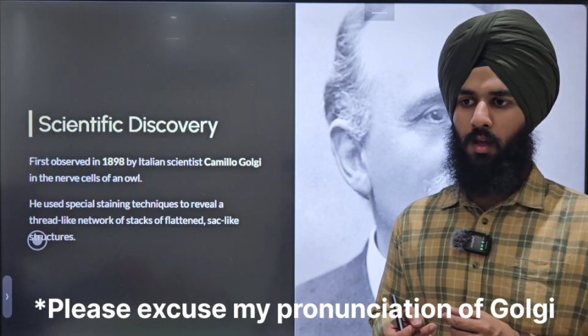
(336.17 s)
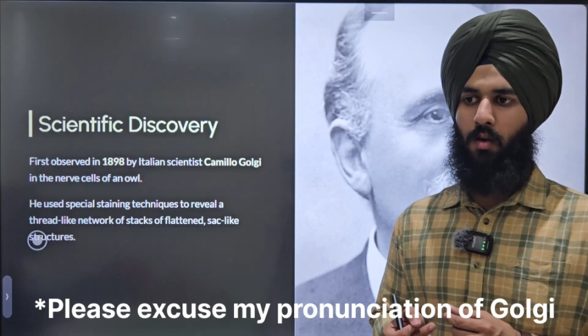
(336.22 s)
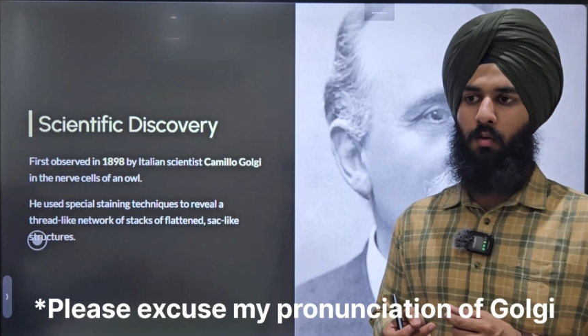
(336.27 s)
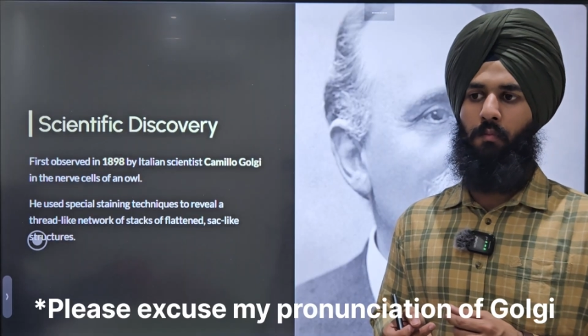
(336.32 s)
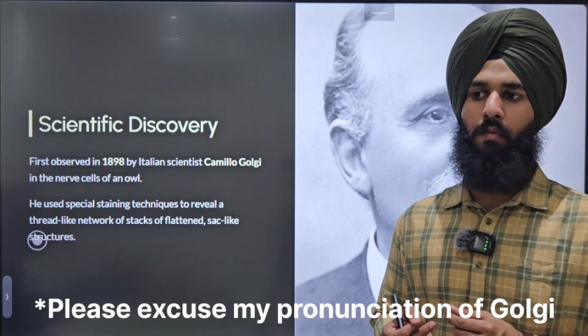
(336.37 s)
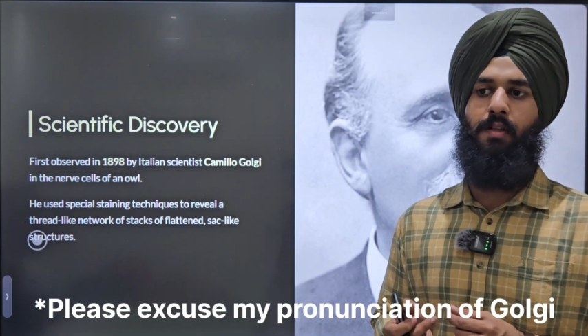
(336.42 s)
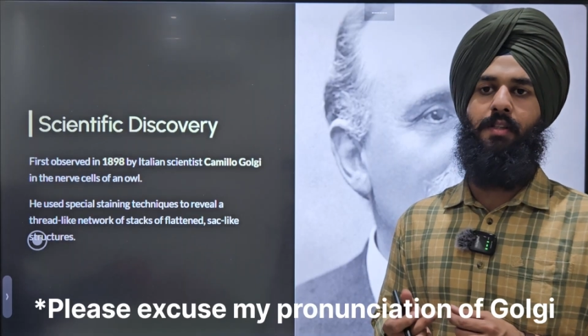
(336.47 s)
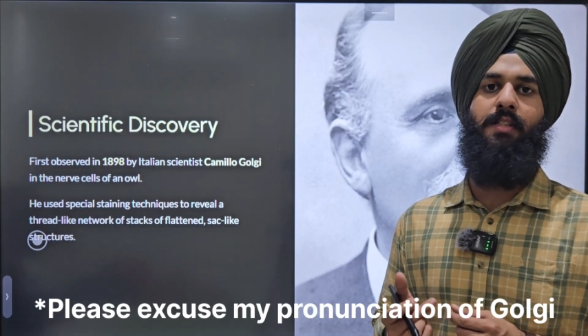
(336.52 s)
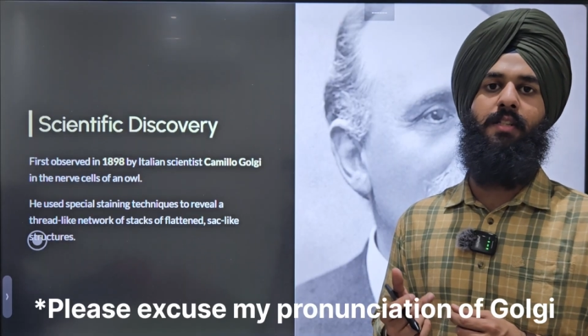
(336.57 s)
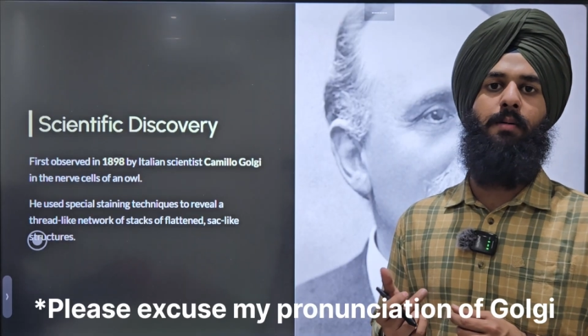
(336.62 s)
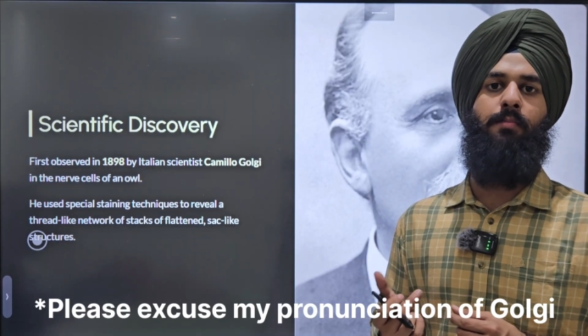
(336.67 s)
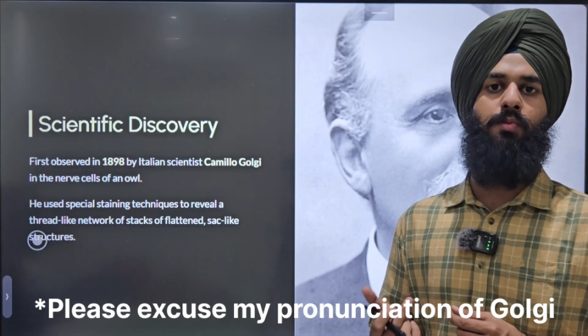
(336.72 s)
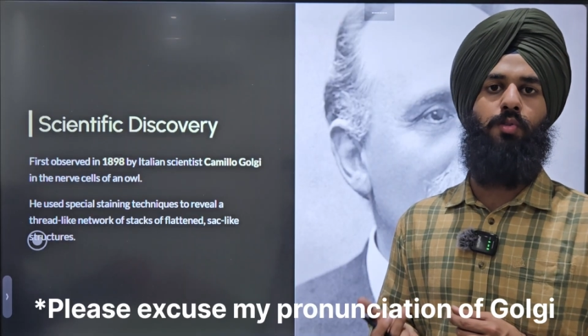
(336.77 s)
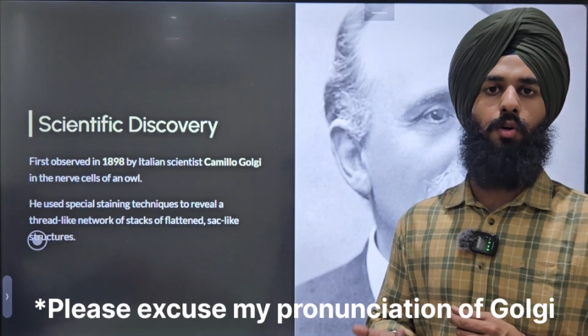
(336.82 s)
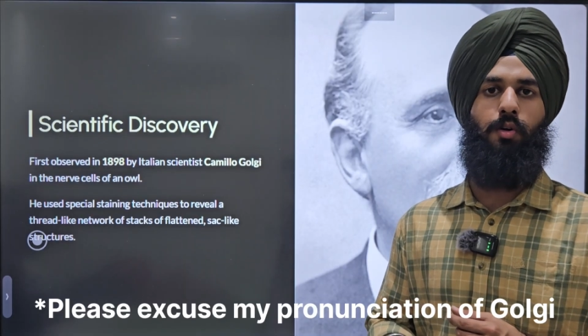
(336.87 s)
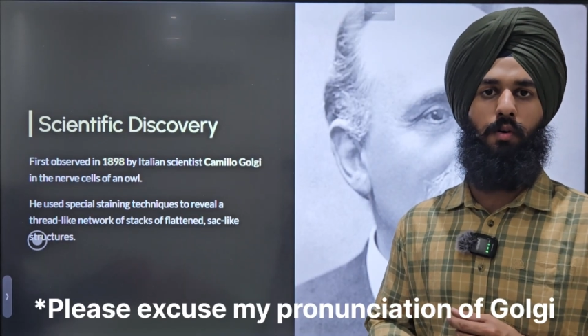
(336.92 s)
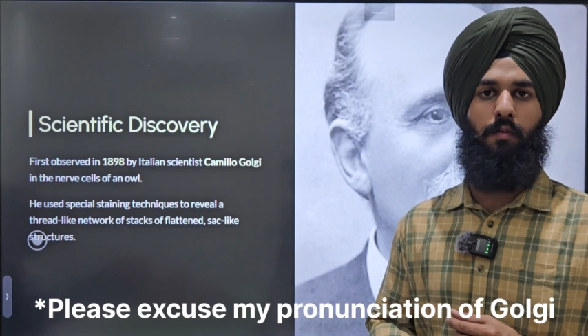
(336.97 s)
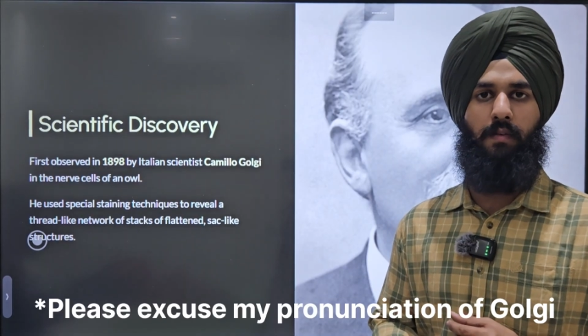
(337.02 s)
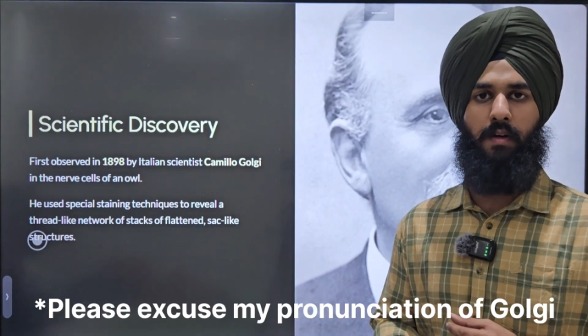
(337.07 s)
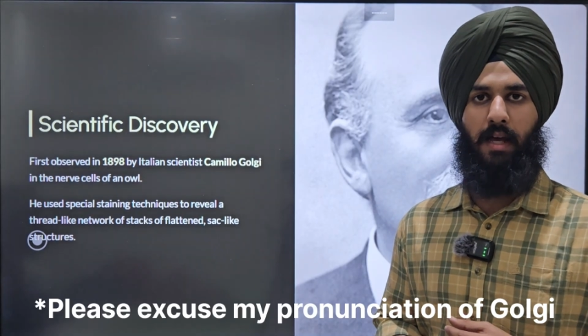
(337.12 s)
with some
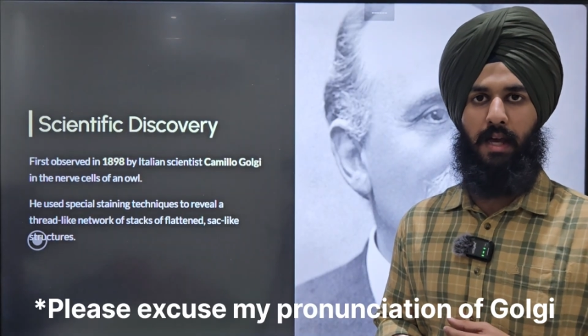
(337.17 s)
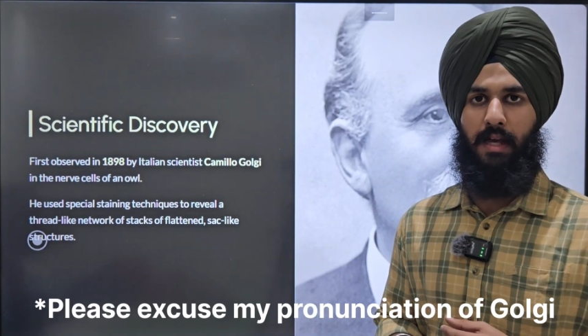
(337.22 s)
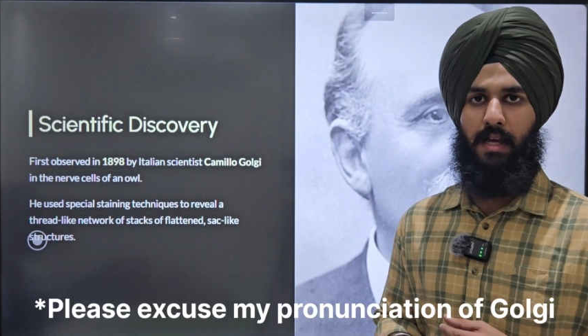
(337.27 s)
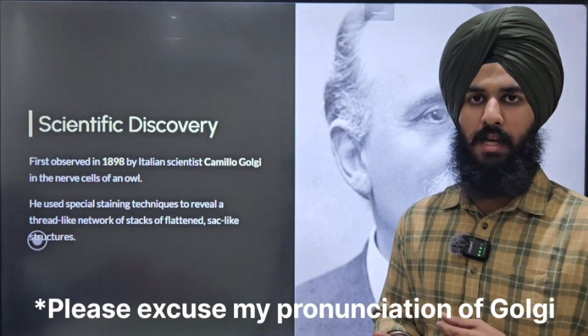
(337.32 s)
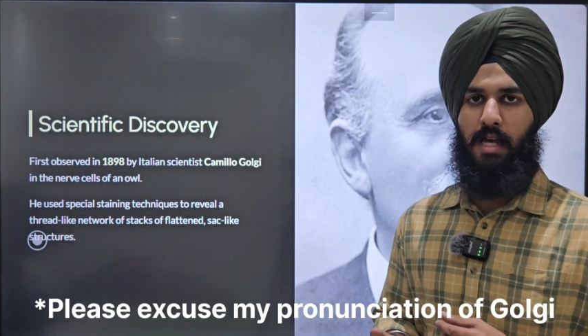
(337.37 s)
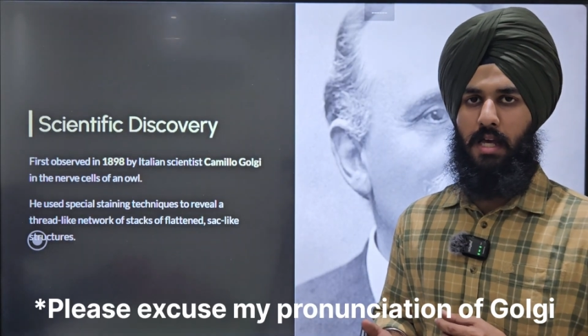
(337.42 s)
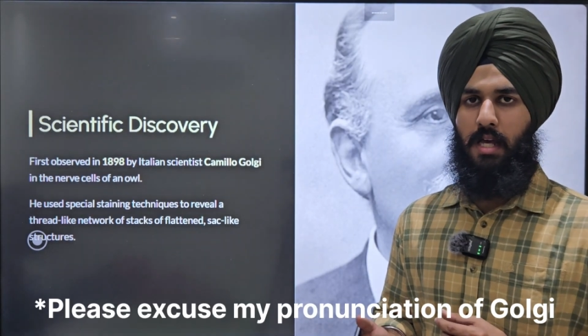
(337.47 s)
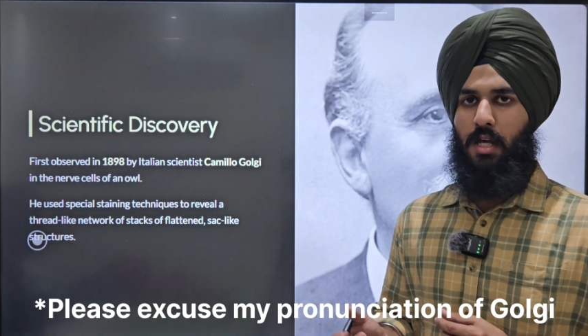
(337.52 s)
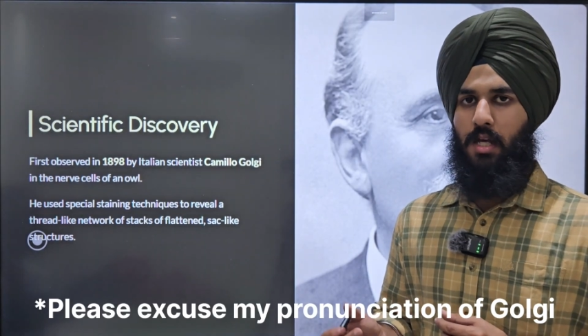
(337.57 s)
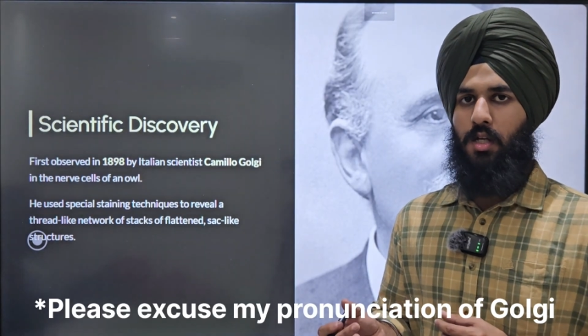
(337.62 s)
sort of dye